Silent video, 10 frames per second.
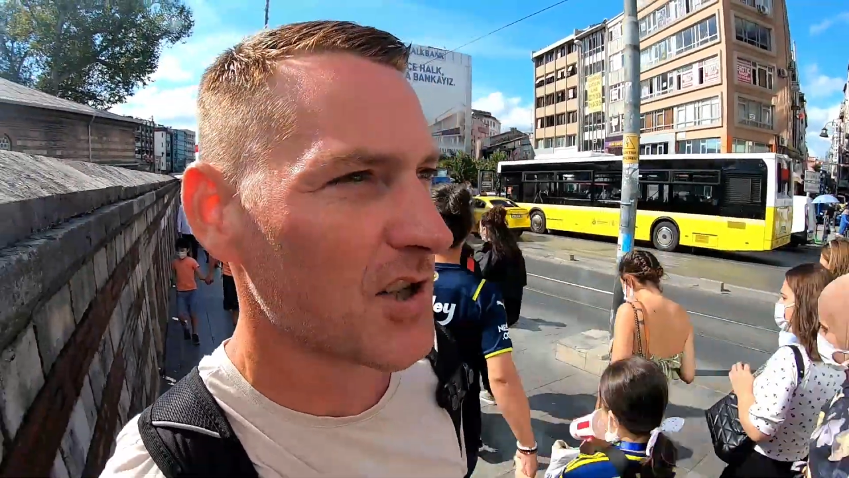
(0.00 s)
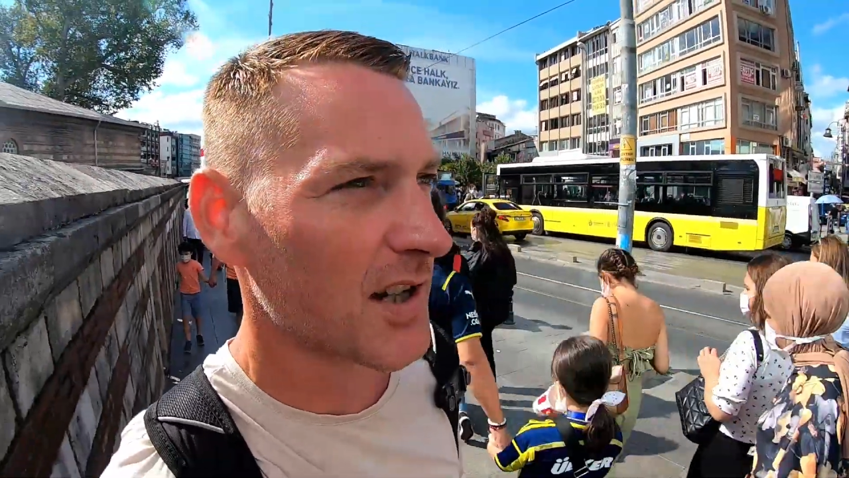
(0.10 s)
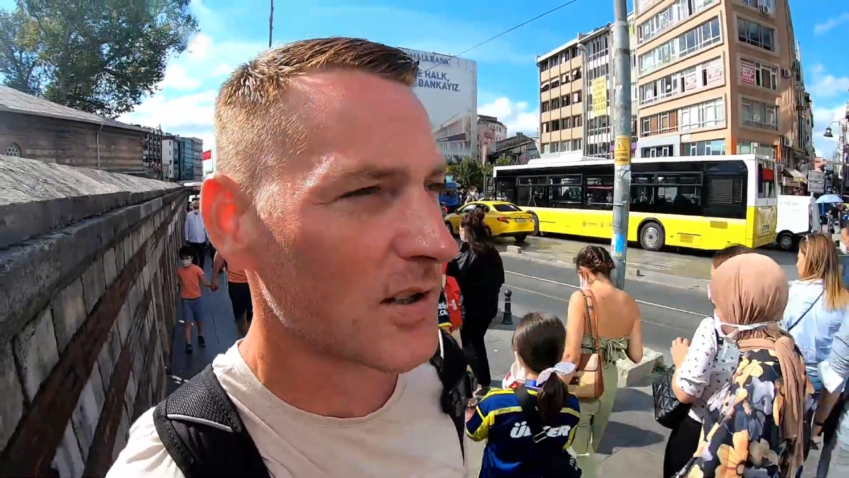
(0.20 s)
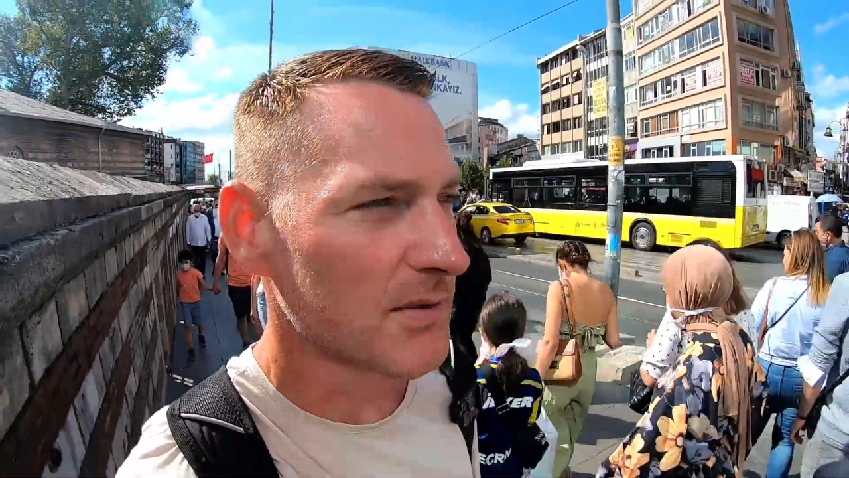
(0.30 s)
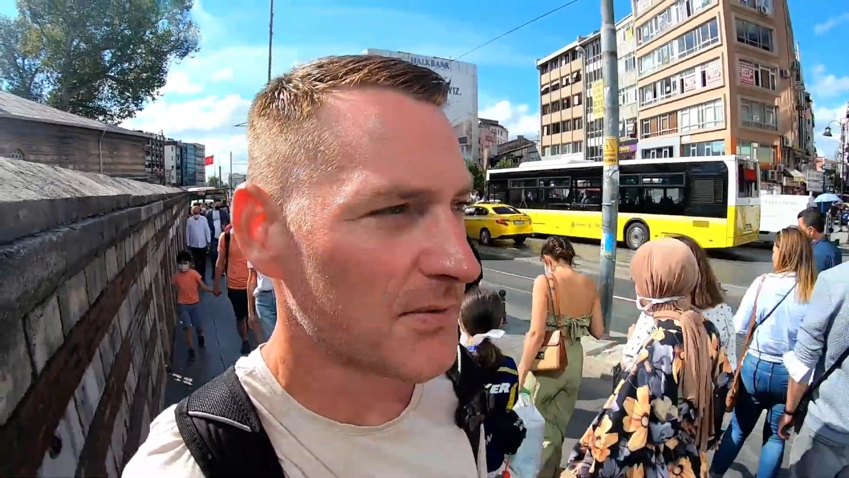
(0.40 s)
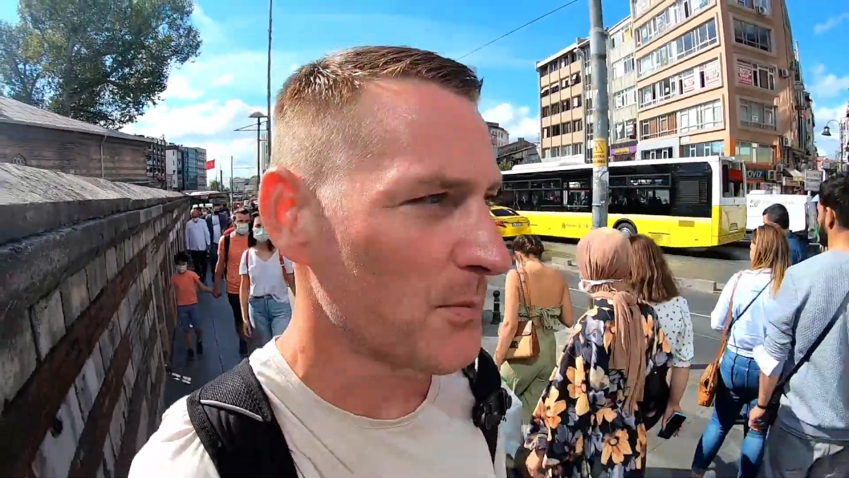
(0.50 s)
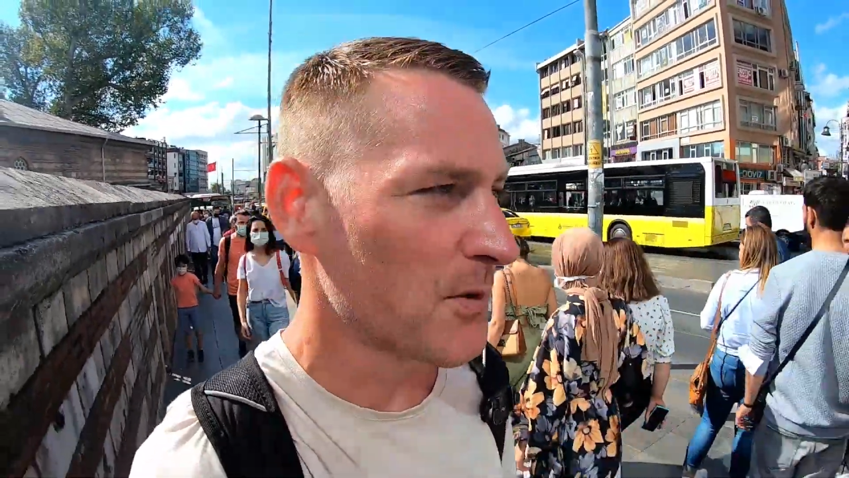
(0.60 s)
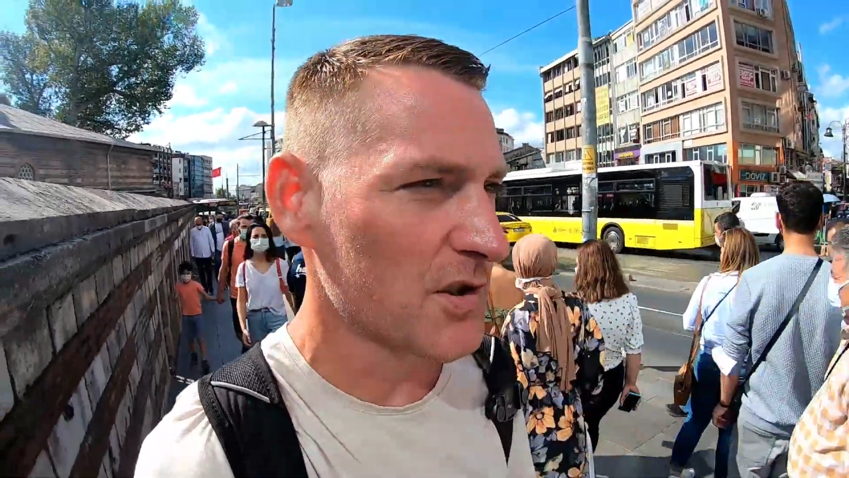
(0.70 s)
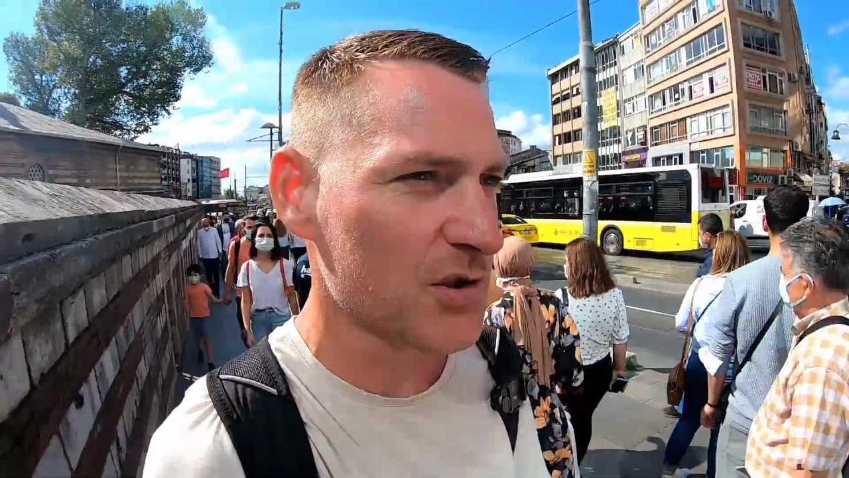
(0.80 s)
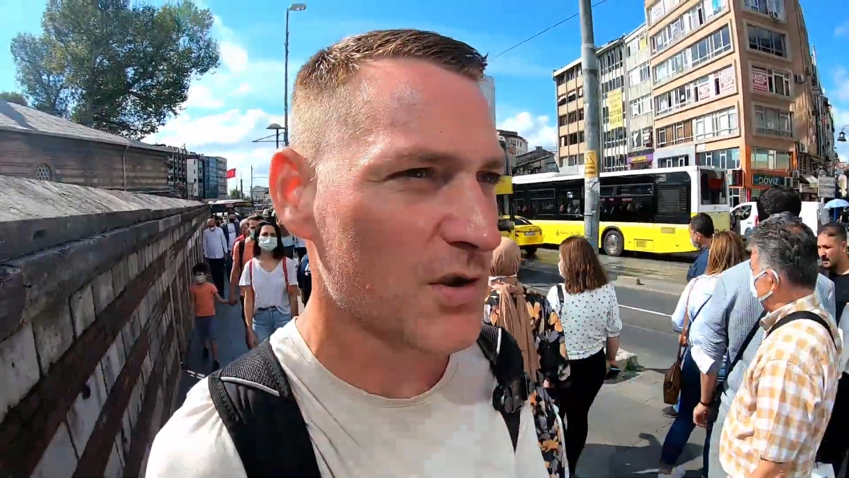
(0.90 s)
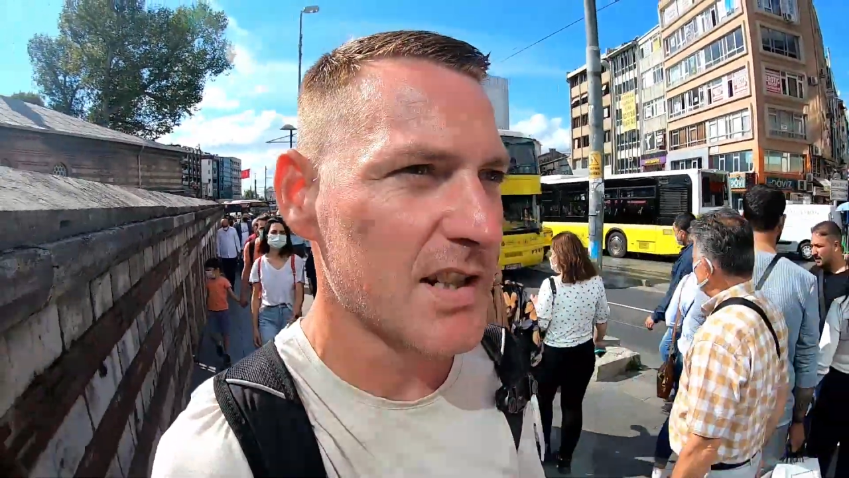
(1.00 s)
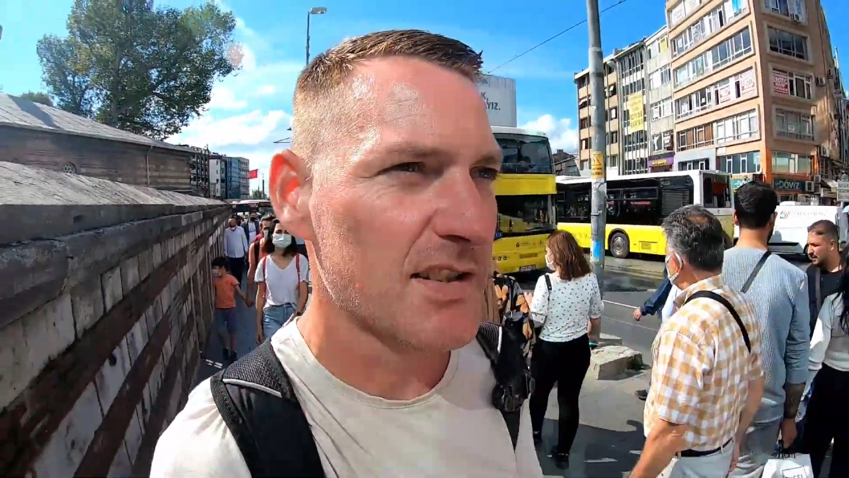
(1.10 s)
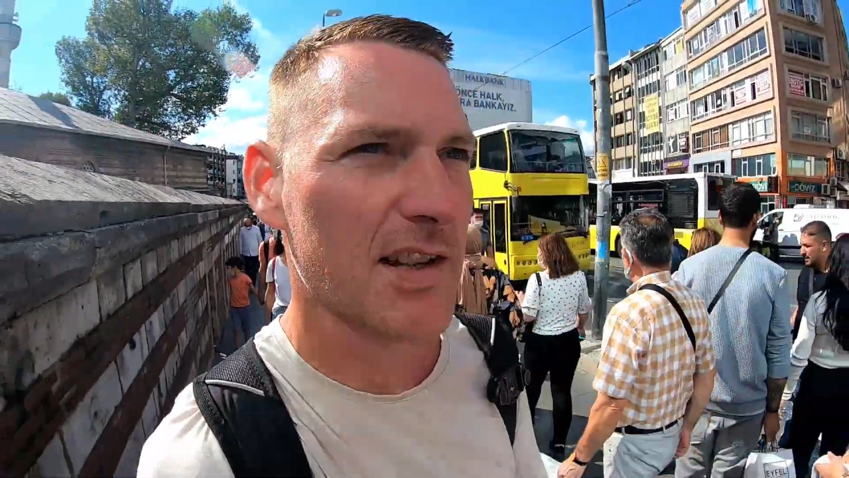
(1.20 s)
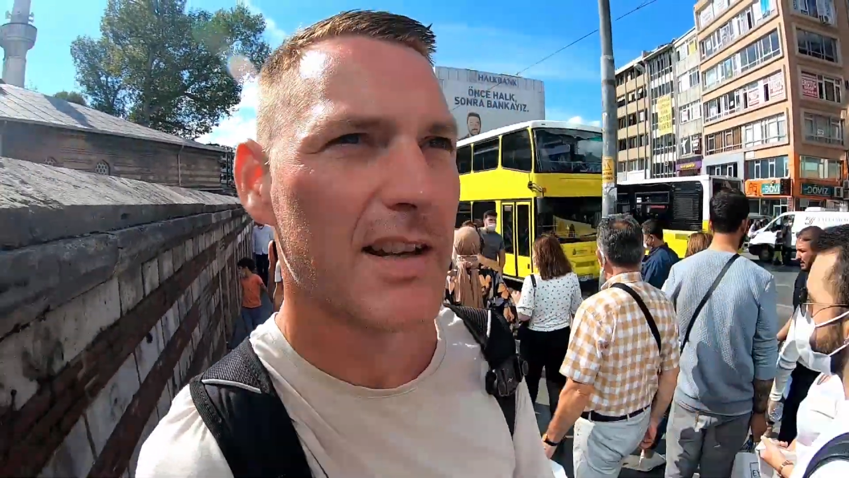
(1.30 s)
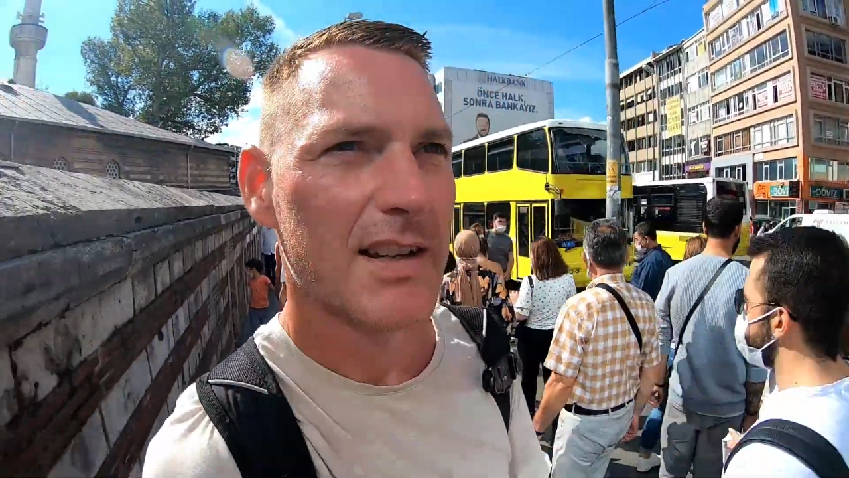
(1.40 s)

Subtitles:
check out a few more streets,